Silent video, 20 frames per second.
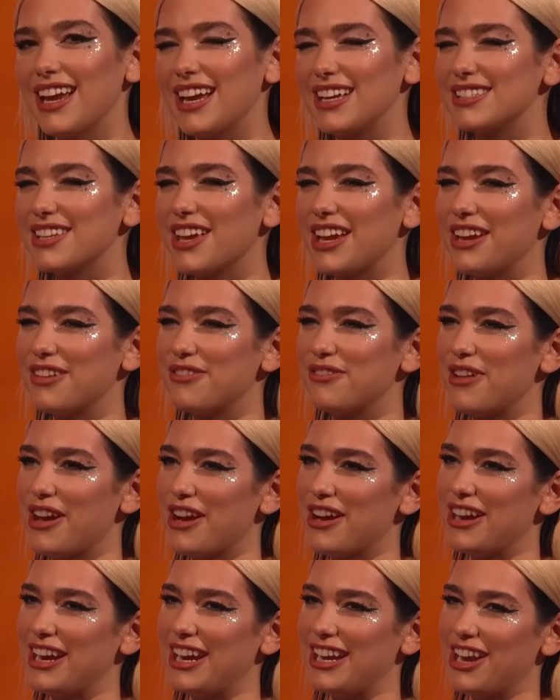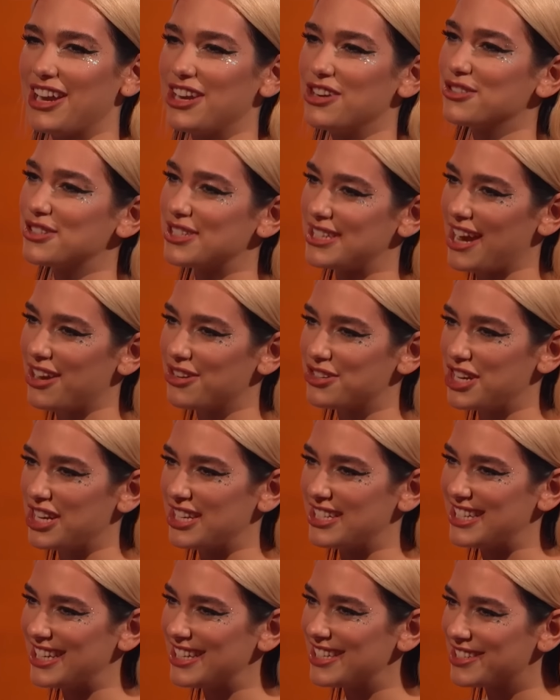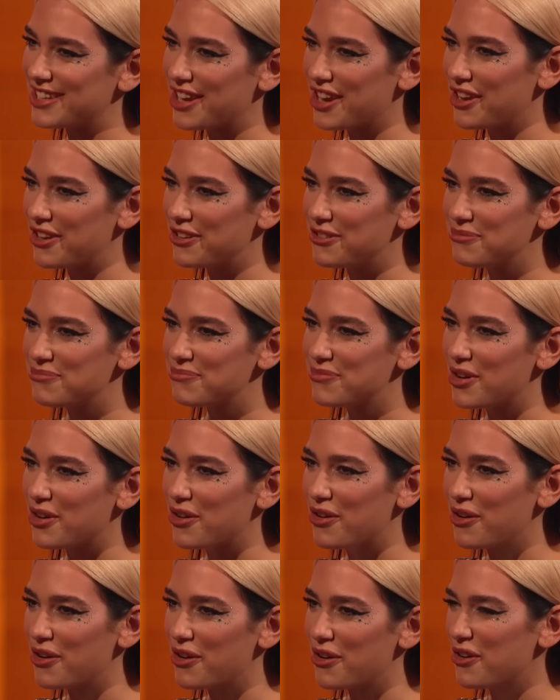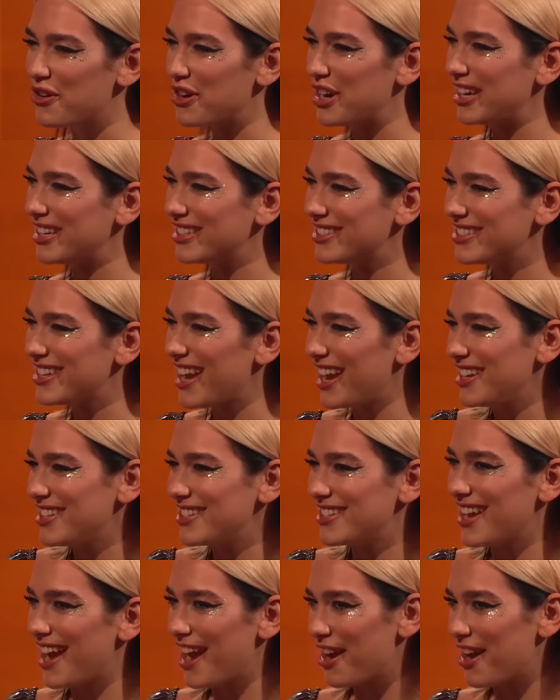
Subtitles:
it's like a very like nostalgic disco-orientated